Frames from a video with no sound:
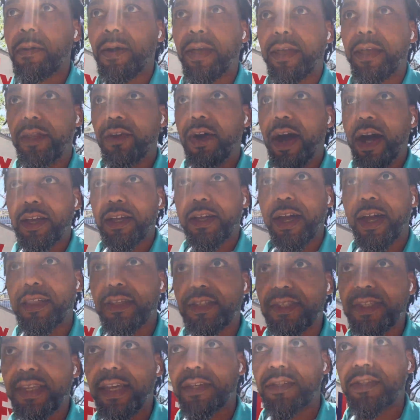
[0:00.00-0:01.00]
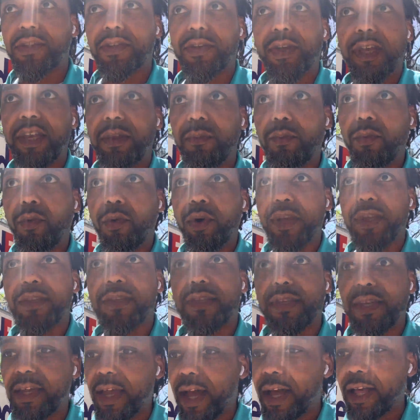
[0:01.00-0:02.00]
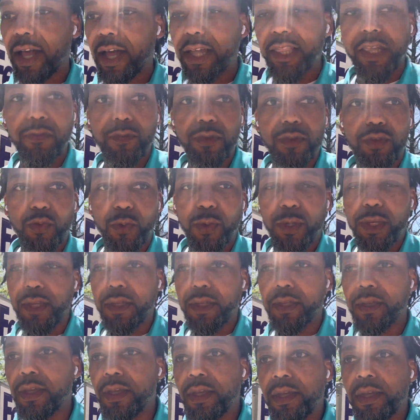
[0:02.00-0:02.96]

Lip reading: You know, I text her in the morning, say, I love you, sweetie.